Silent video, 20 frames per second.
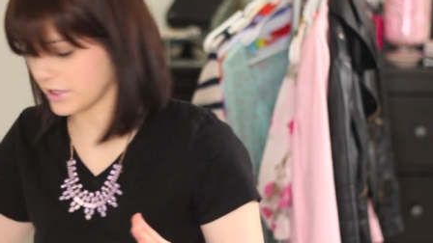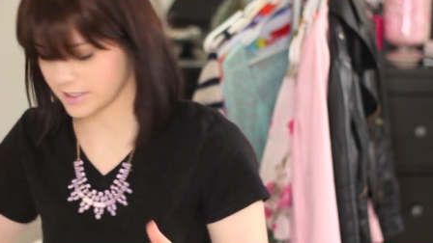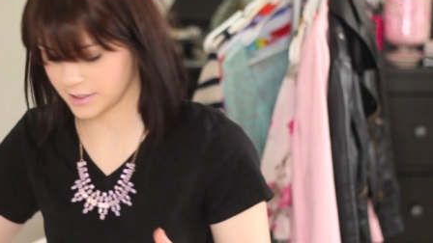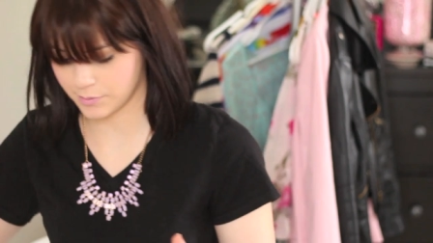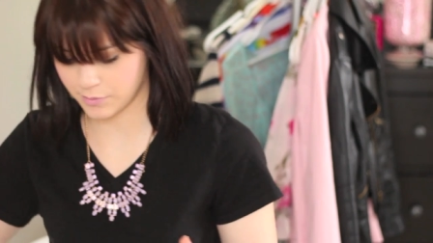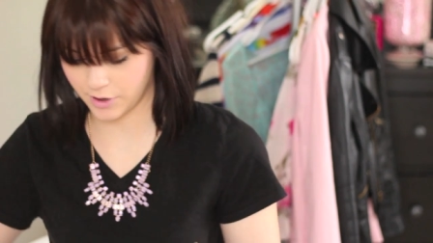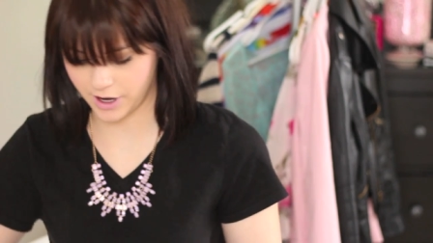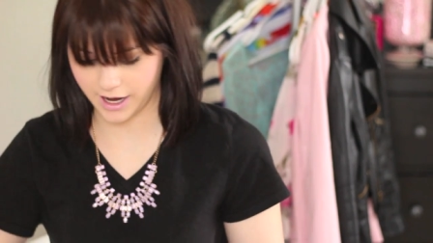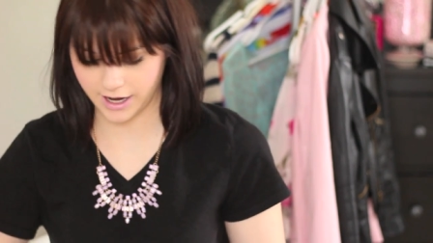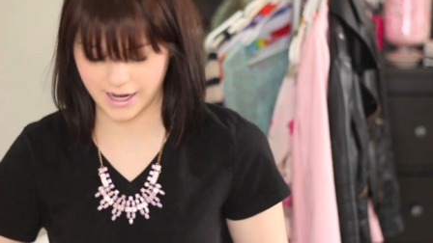the
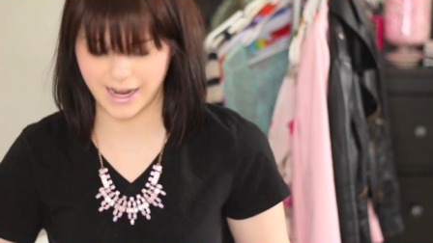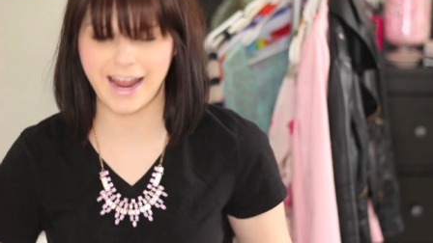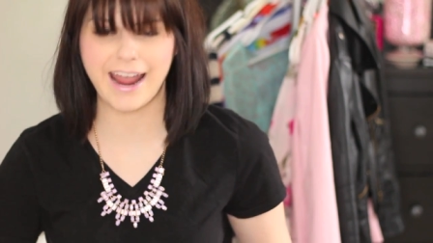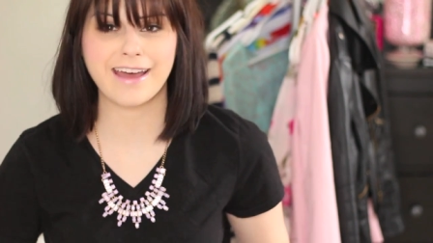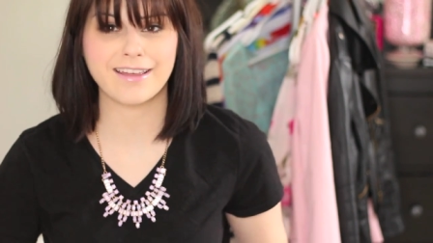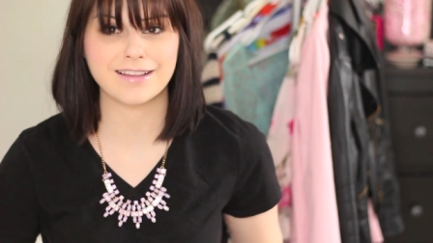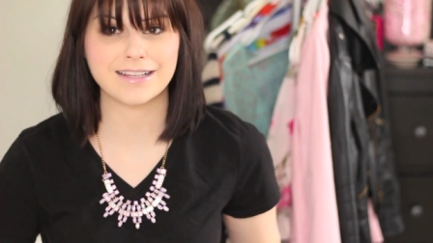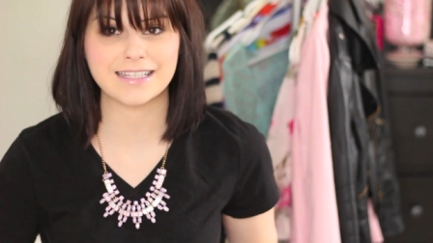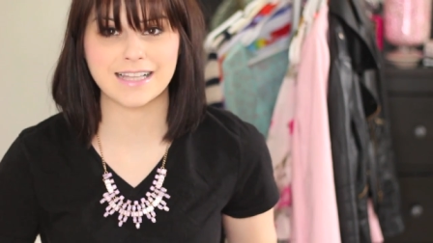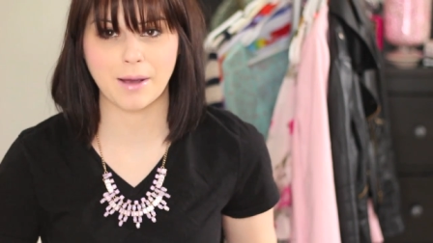spring
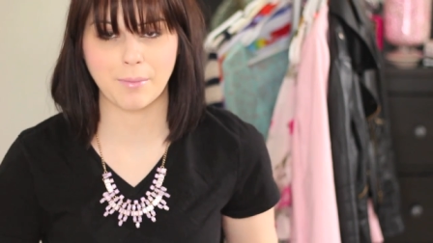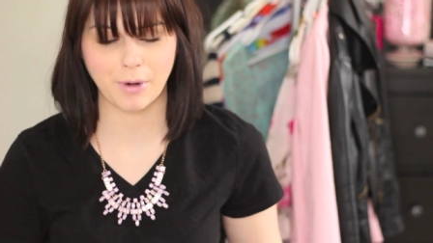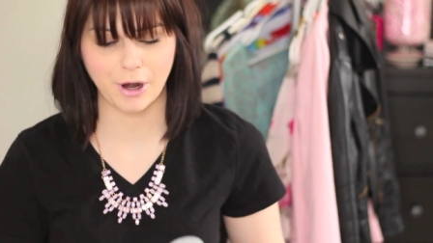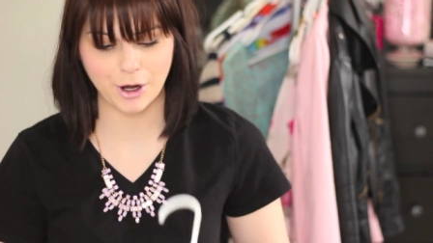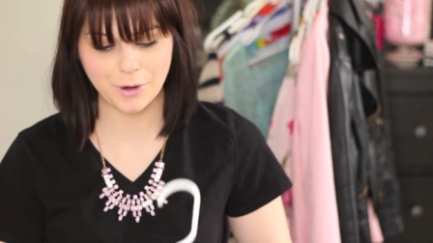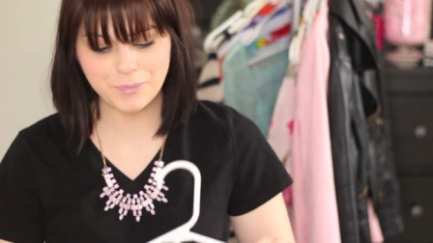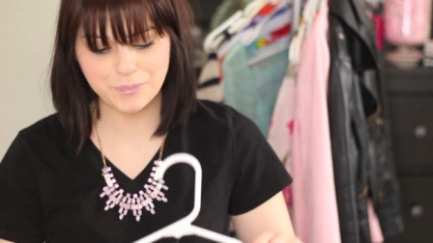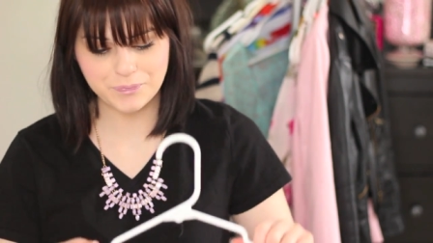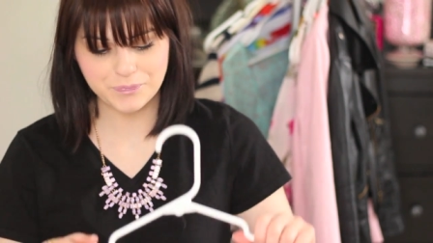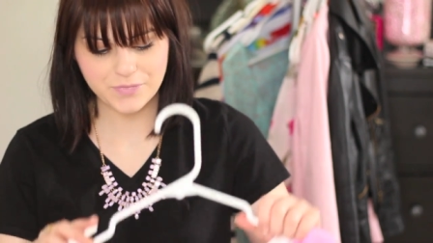and the
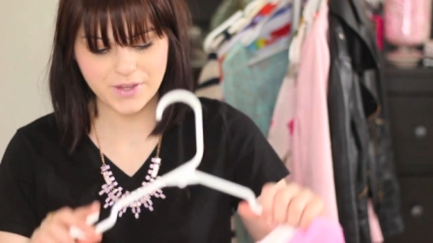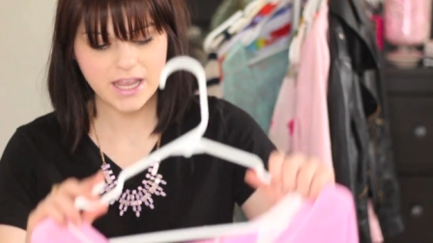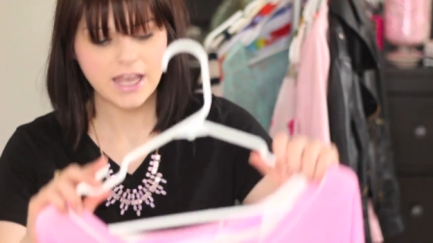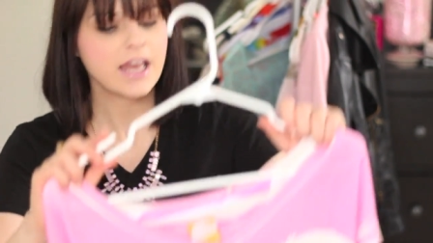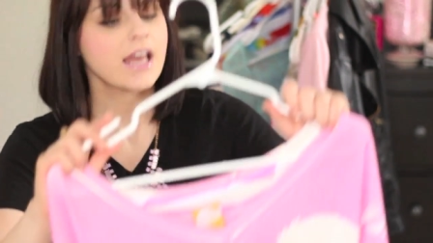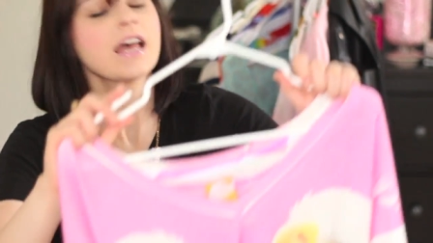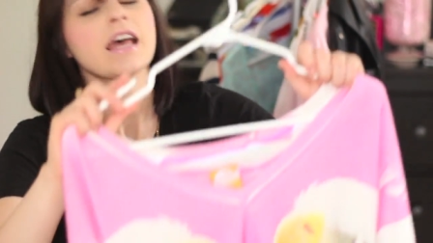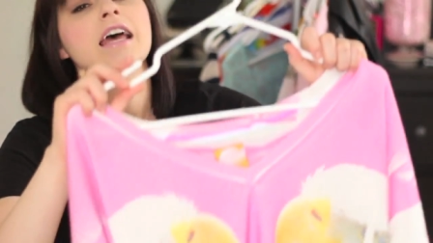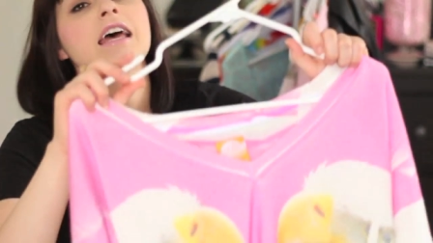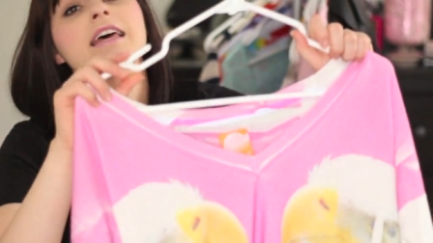summer.
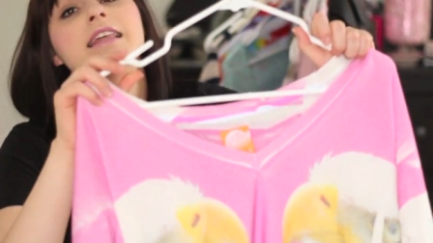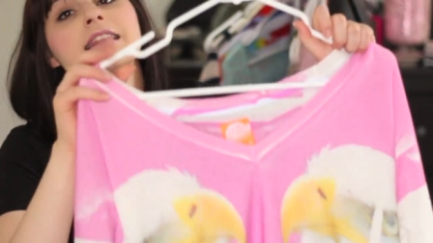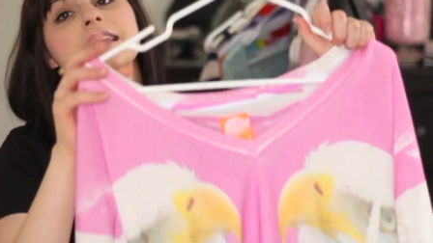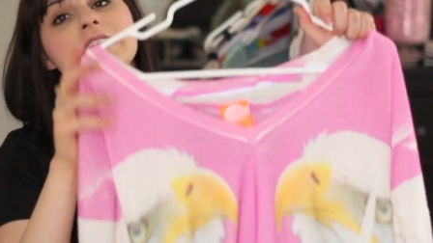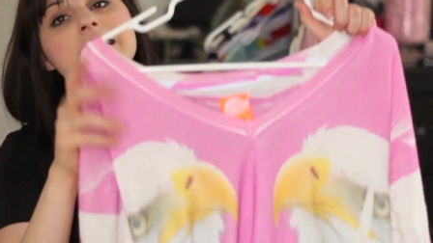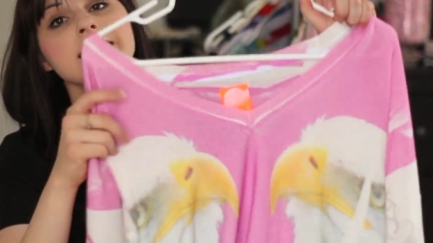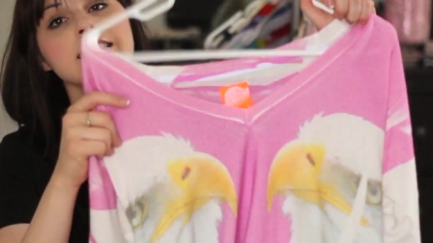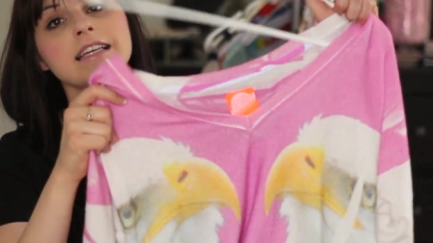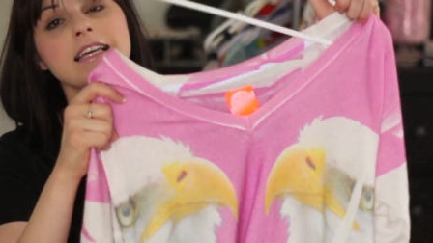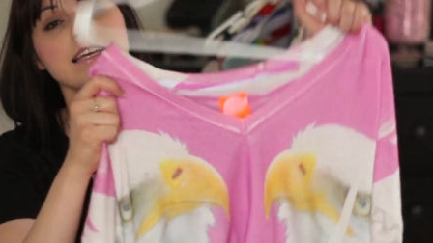
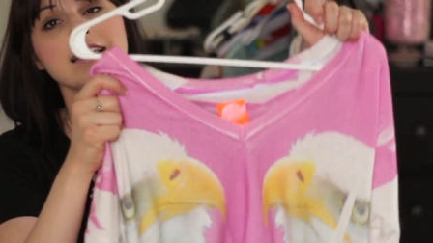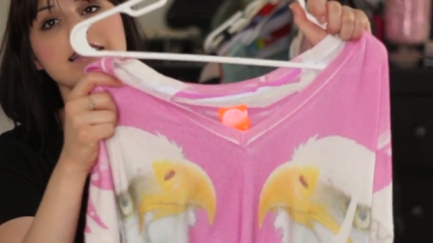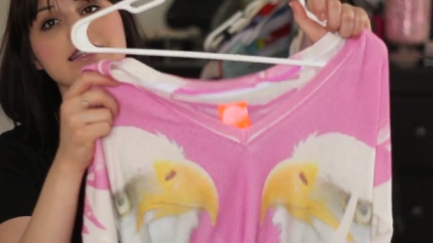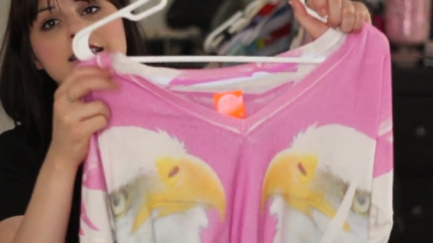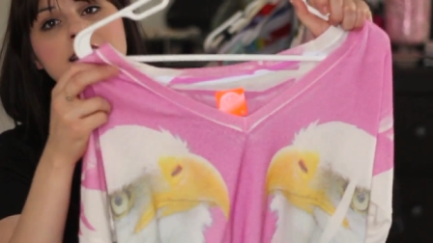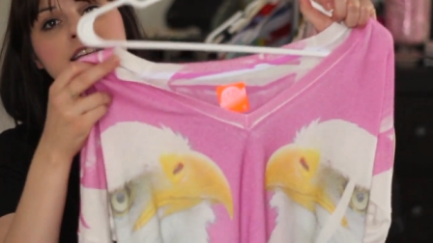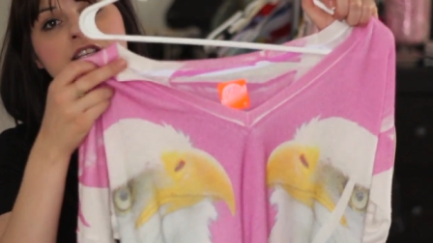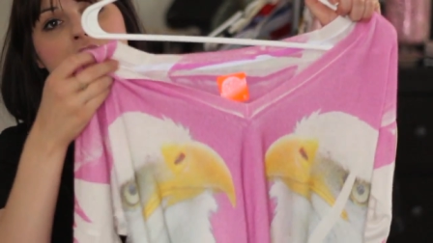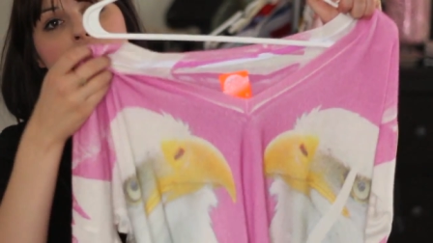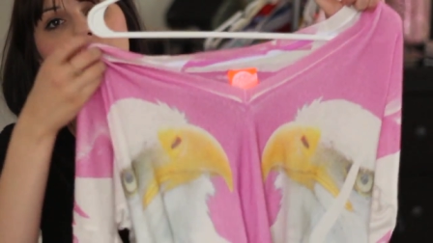This
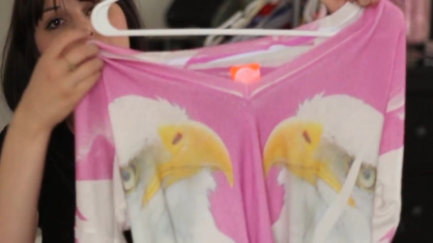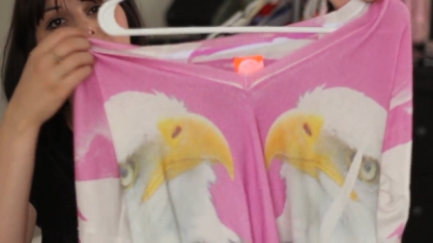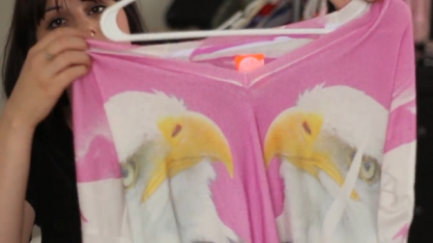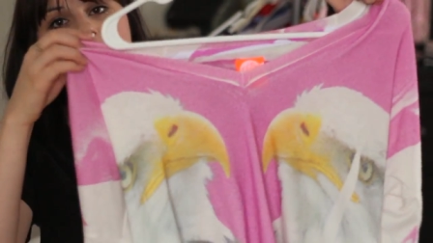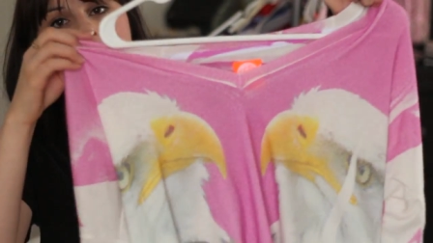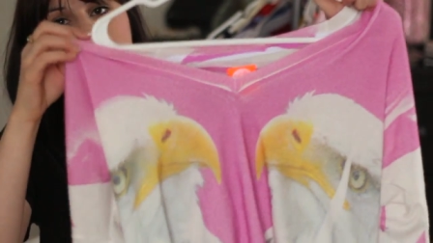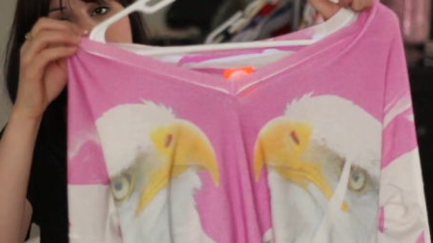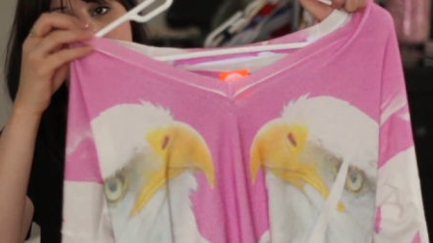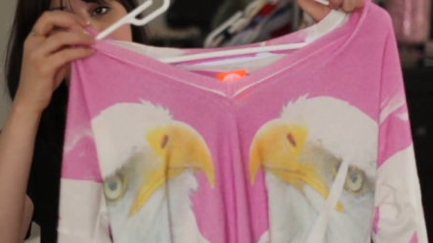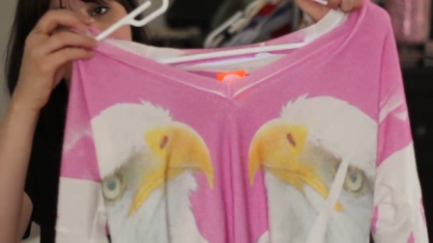is this really